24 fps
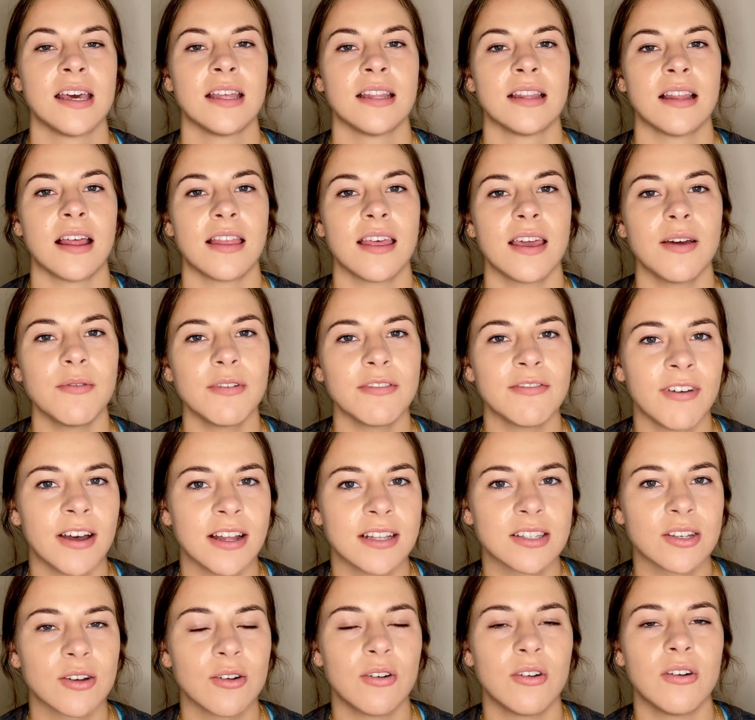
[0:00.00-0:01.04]
the thing with vet
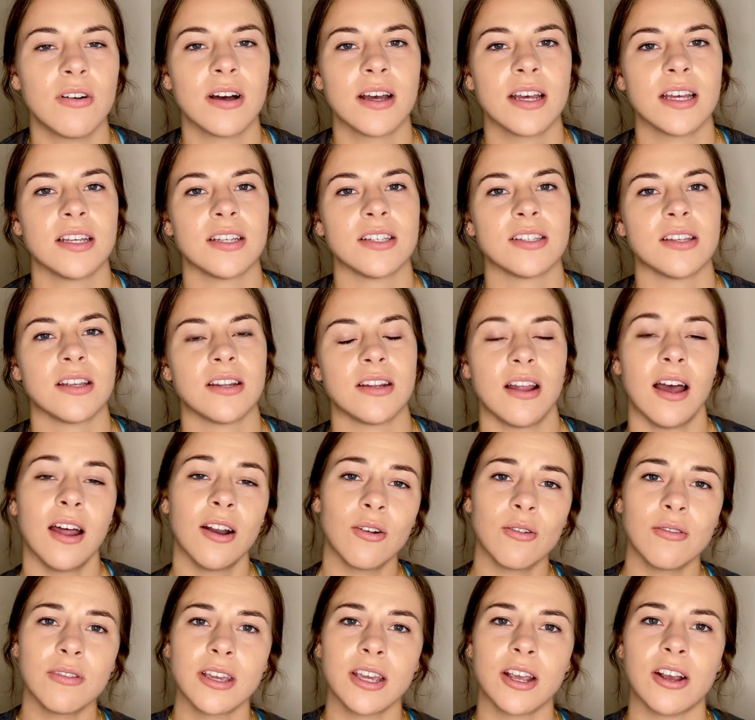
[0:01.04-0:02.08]
school is not
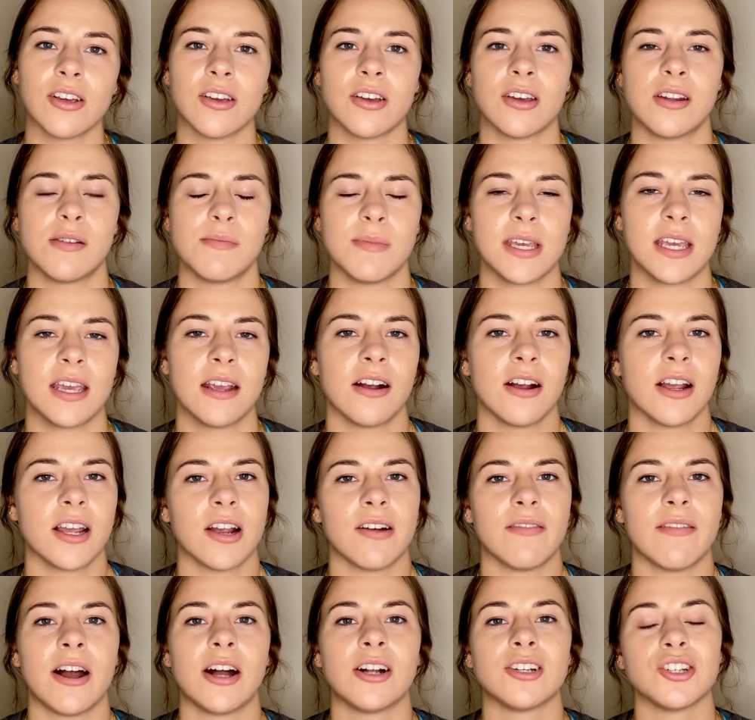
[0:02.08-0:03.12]
only are you going to be carrying
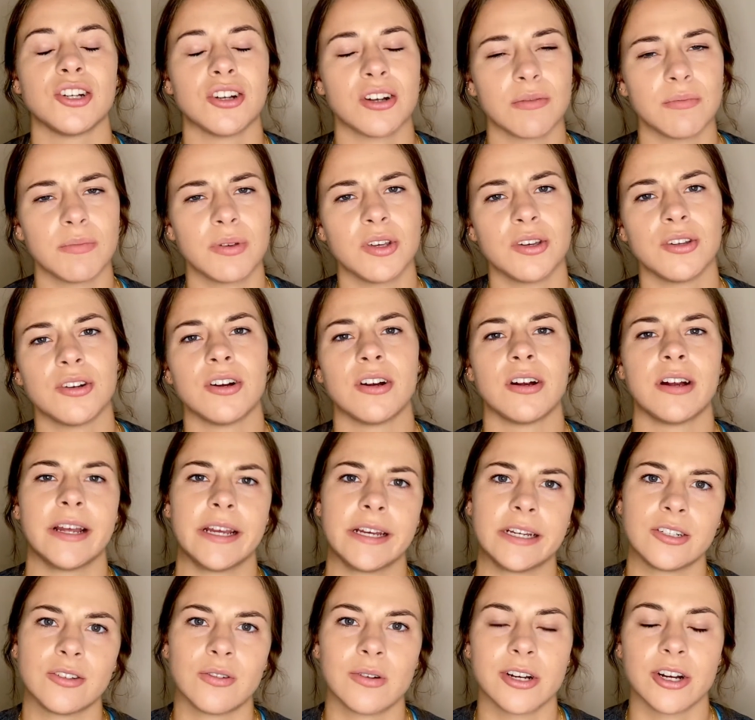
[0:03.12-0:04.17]
around your computer
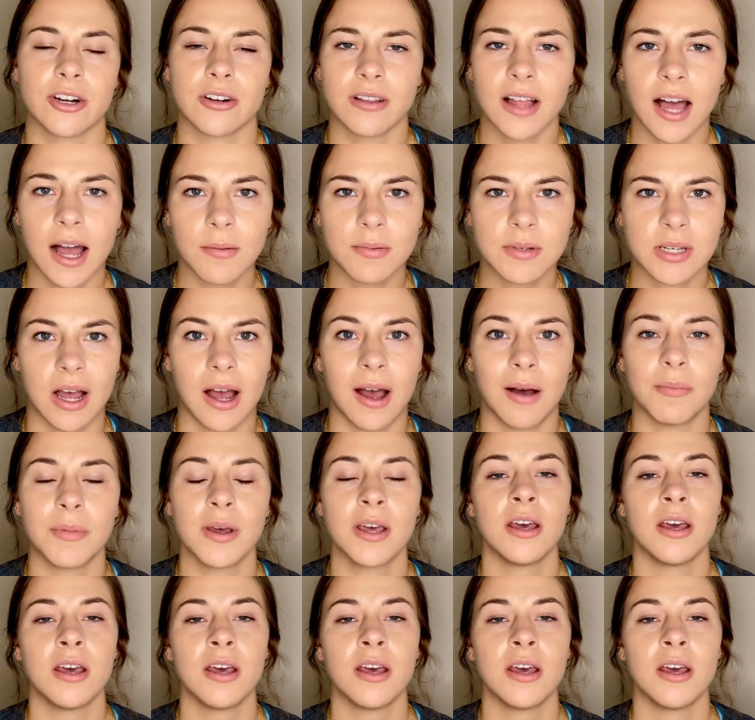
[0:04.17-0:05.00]
and or your laptop,